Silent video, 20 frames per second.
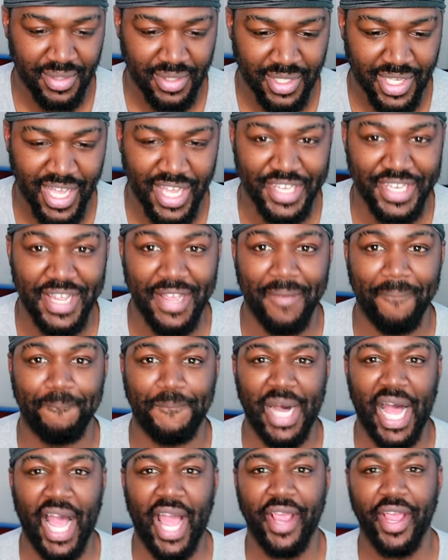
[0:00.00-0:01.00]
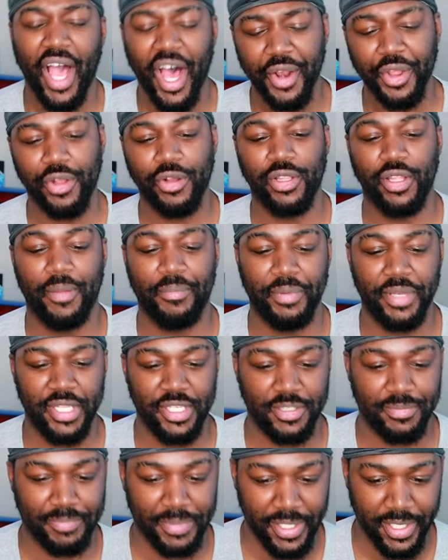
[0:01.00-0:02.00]
Goddamn Bionicle up in
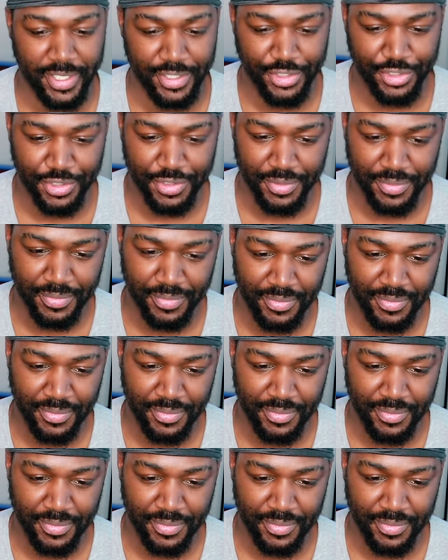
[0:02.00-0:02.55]
this bitch.